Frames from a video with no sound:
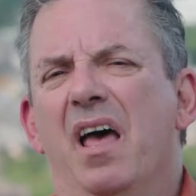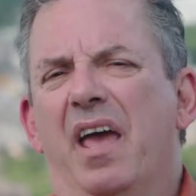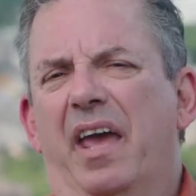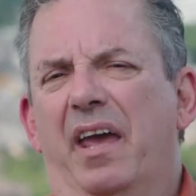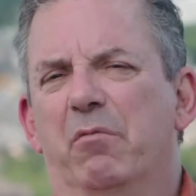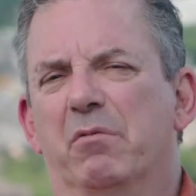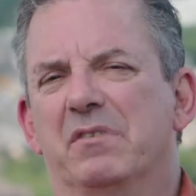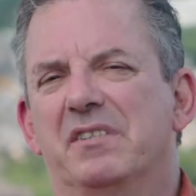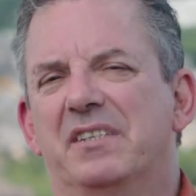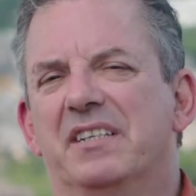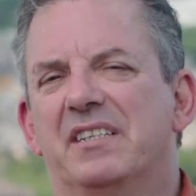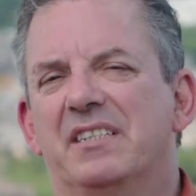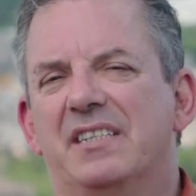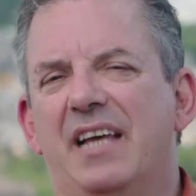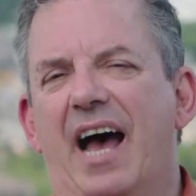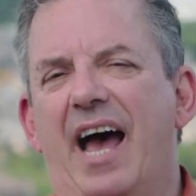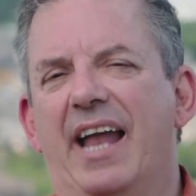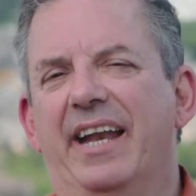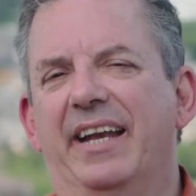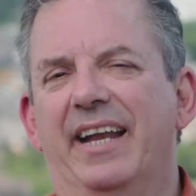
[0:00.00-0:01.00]
It was
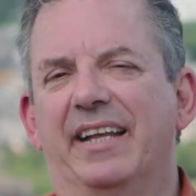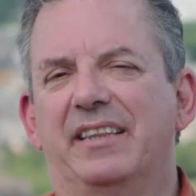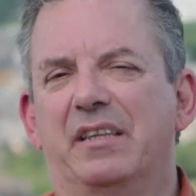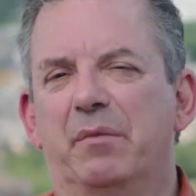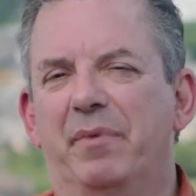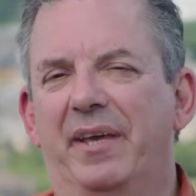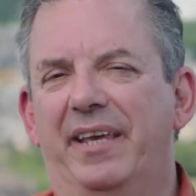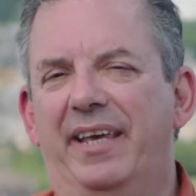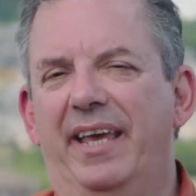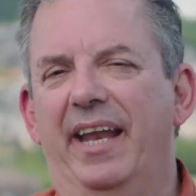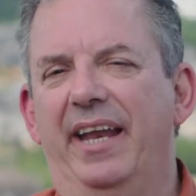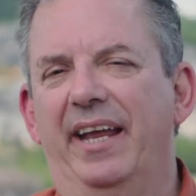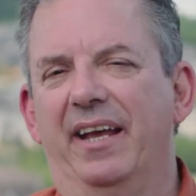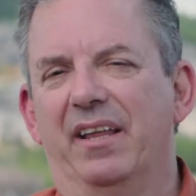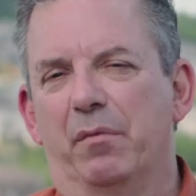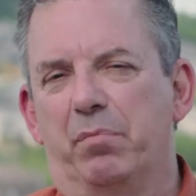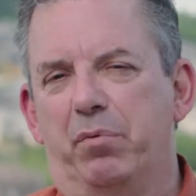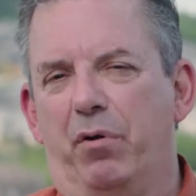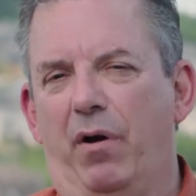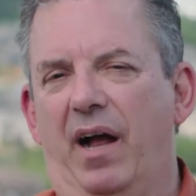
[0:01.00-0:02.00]
decided at the
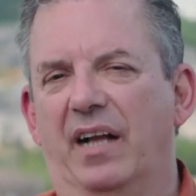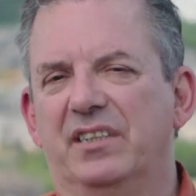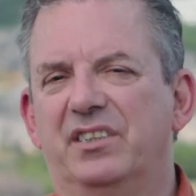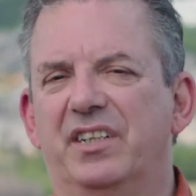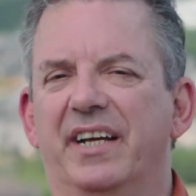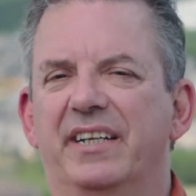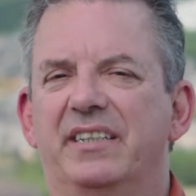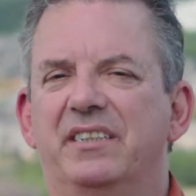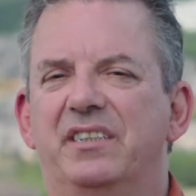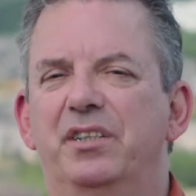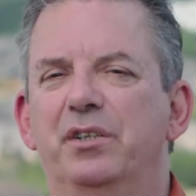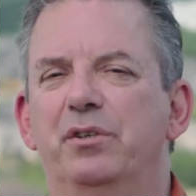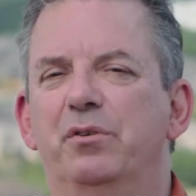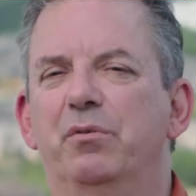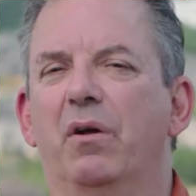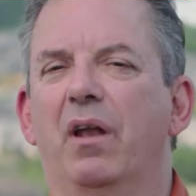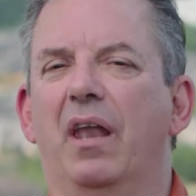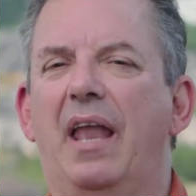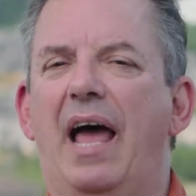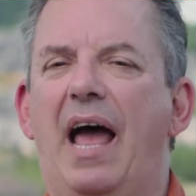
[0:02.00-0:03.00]
beginning of the project
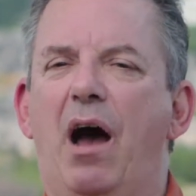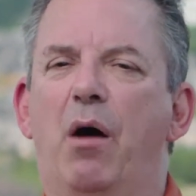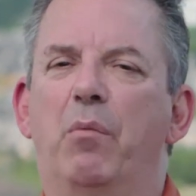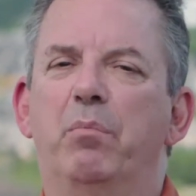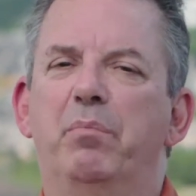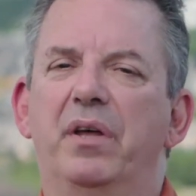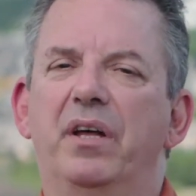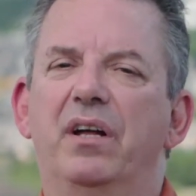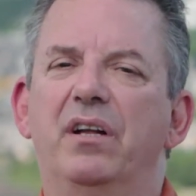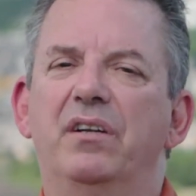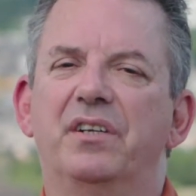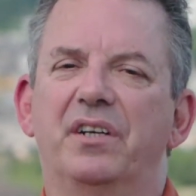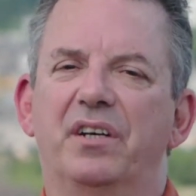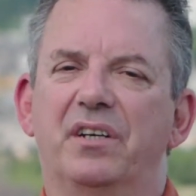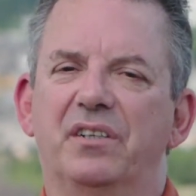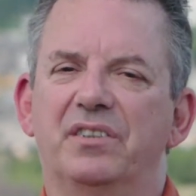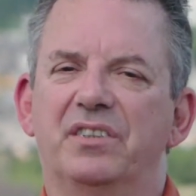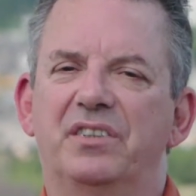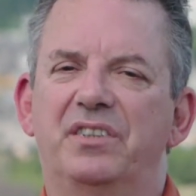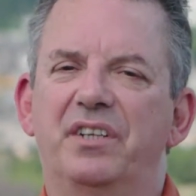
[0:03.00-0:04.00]
to allow
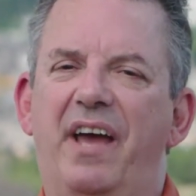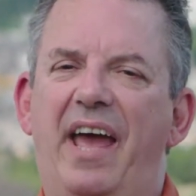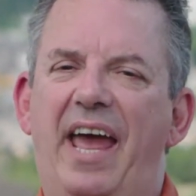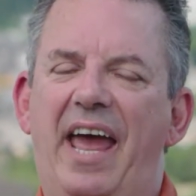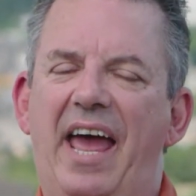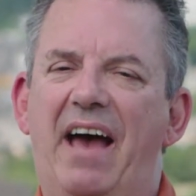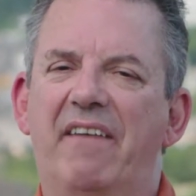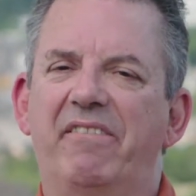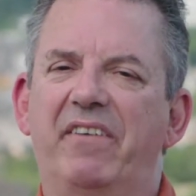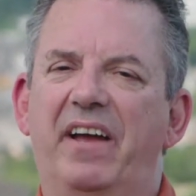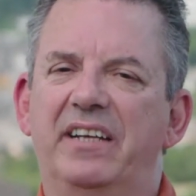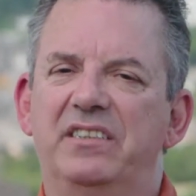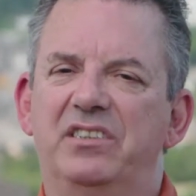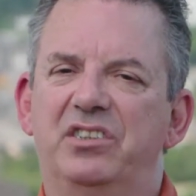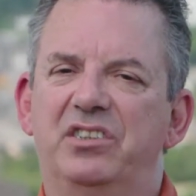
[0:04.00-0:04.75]
builders to have a